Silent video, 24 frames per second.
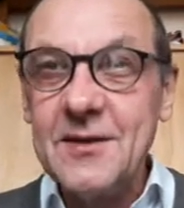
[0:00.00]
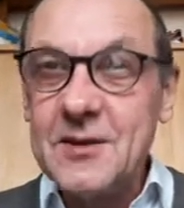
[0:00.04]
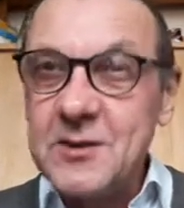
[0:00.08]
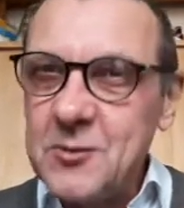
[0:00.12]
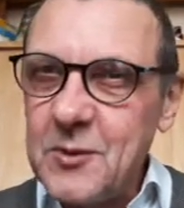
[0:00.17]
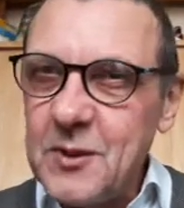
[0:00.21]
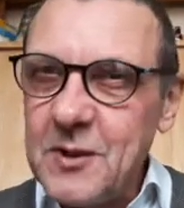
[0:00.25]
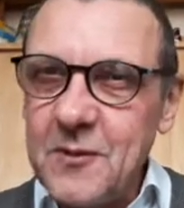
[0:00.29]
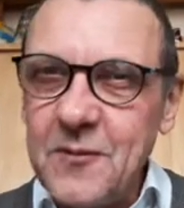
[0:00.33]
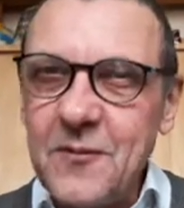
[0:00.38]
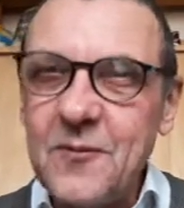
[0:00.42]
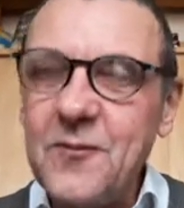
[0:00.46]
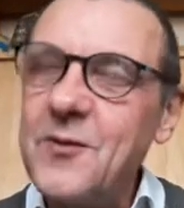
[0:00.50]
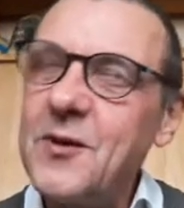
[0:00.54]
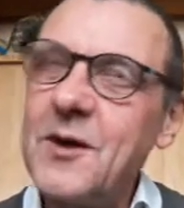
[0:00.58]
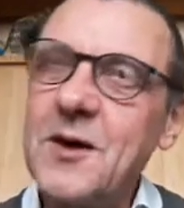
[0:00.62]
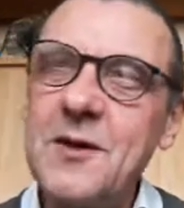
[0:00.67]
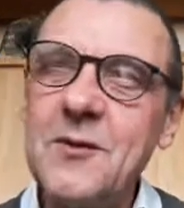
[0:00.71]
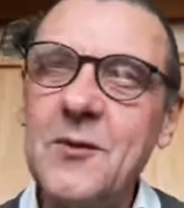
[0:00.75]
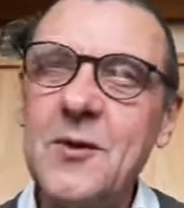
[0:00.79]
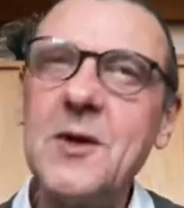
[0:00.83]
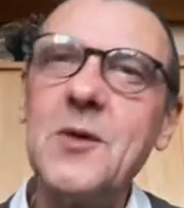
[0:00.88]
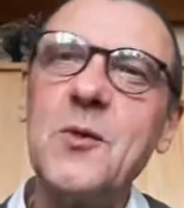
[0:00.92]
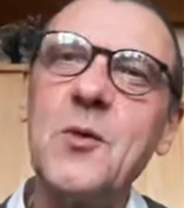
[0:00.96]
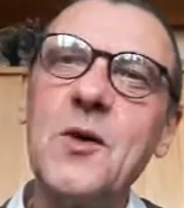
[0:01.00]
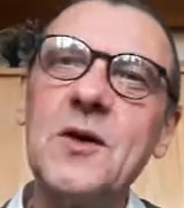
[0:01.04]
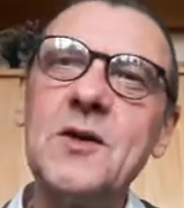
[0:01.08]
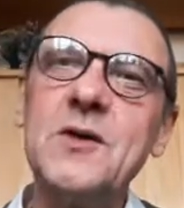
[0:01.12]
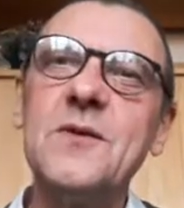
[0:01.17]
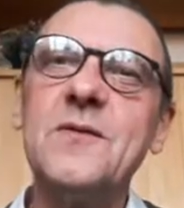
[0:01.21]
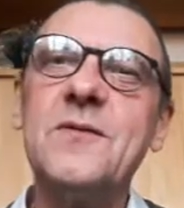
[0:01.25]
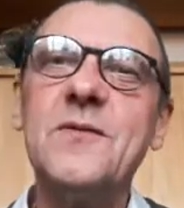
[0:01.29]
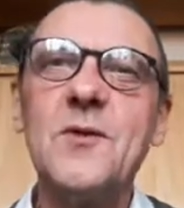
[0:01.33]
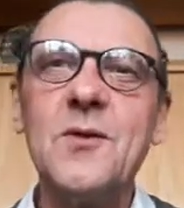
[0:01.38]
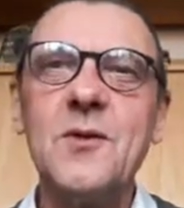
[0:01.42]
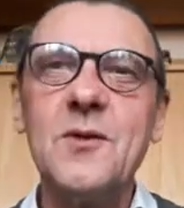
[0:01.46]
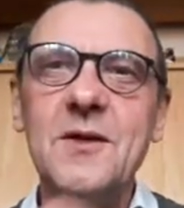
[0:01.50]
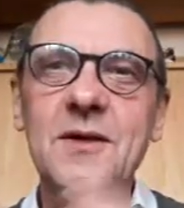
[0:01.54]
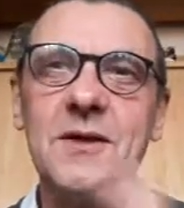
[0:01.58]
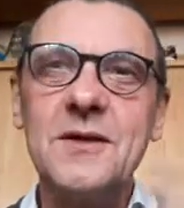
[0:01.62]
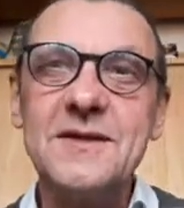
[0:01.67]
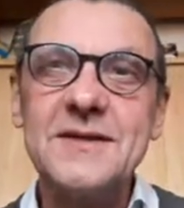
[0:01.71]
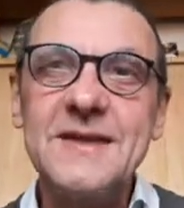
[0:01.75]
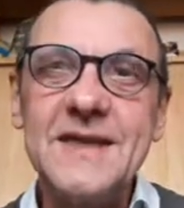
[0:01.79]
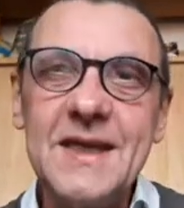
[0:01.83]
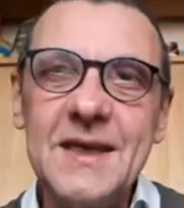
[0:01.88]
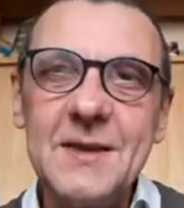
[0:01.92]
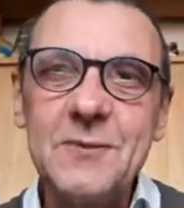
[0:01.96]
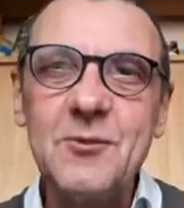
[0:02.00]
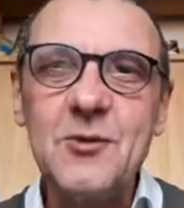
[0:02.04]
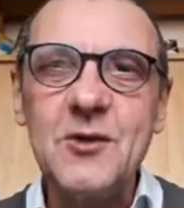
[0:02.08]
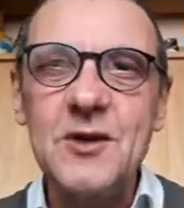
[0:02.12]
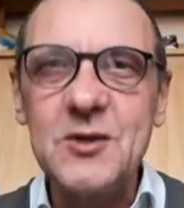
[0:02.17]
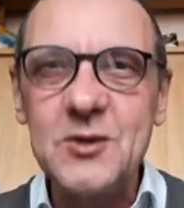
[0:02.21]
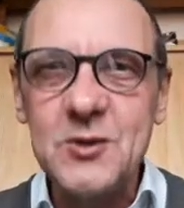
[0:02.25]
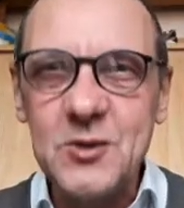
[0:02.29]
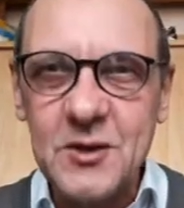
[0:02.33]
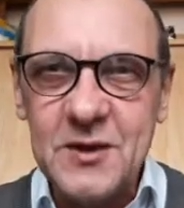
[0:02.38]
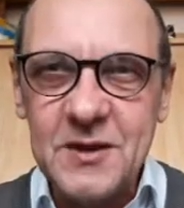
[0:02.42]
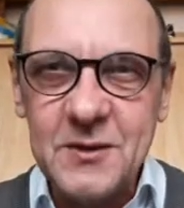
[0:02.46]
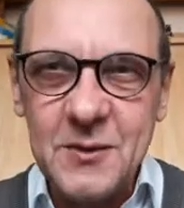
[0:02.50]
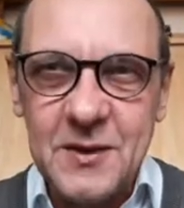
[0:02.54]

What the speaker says: It's one of very, very wonderful celebration.